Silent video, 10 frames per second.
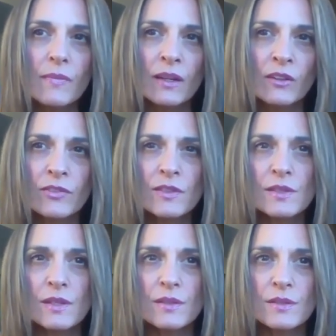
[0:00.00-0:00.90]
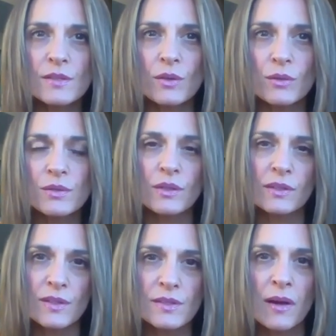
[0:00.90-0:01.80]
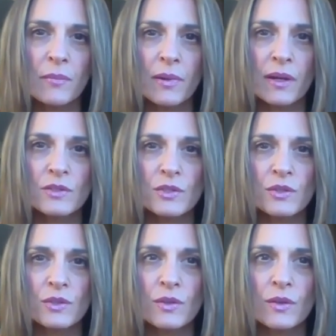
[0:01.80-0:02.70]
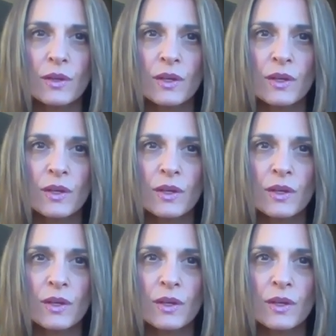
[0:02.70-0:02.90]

and obviously this also does come back to,